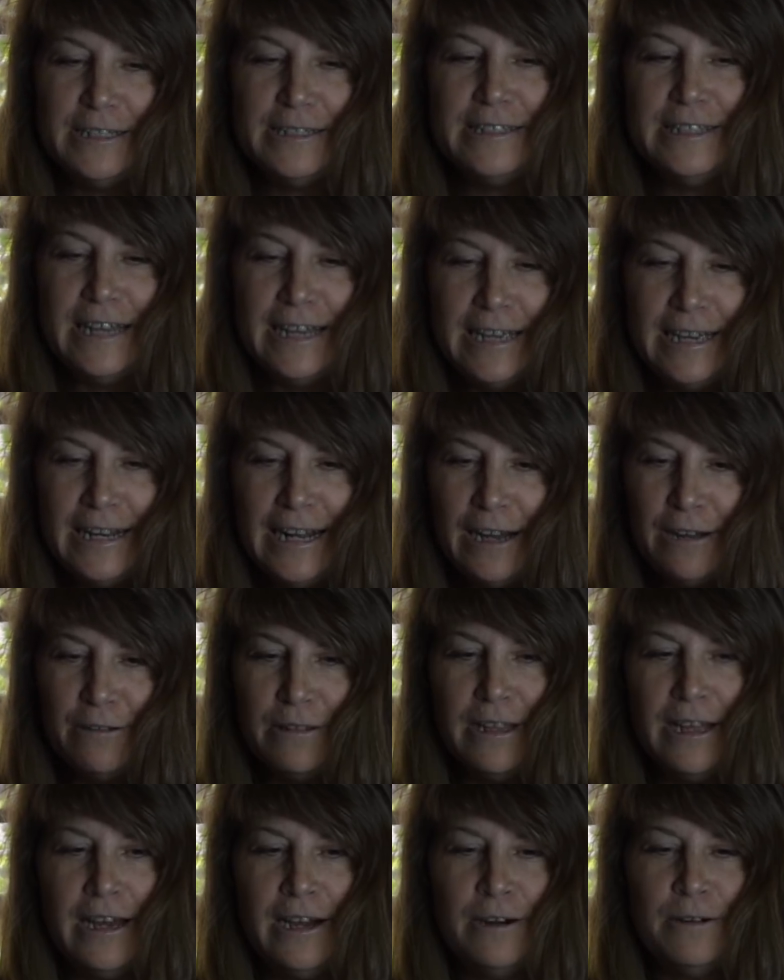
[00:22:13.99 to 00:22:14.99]
say it out
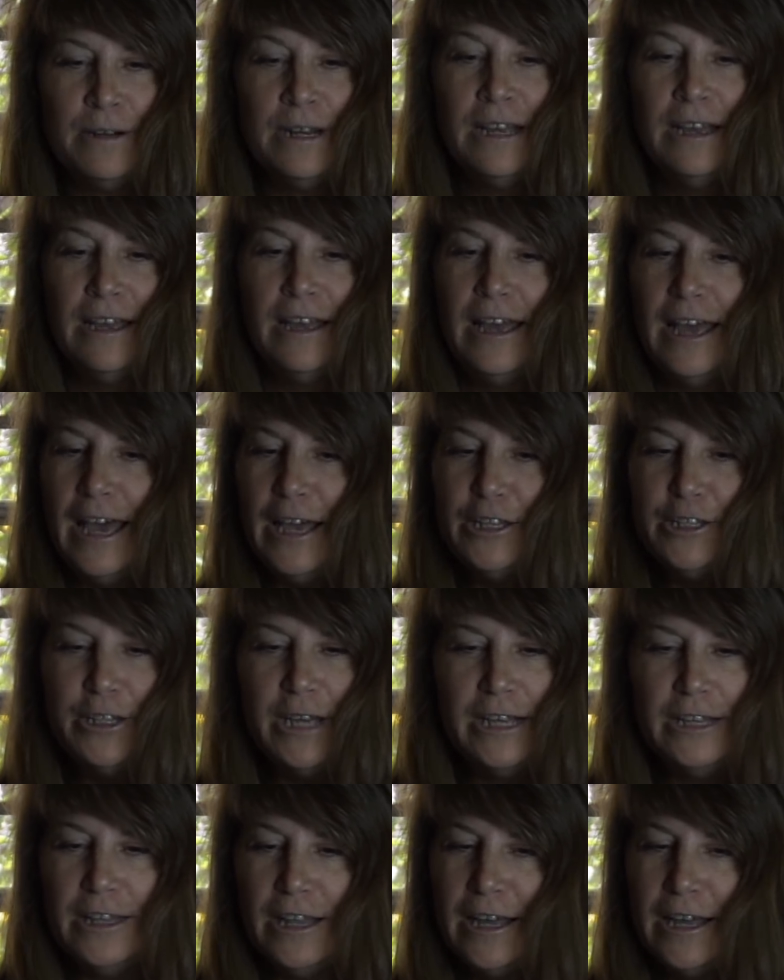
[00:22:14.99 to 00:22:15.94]
loud, and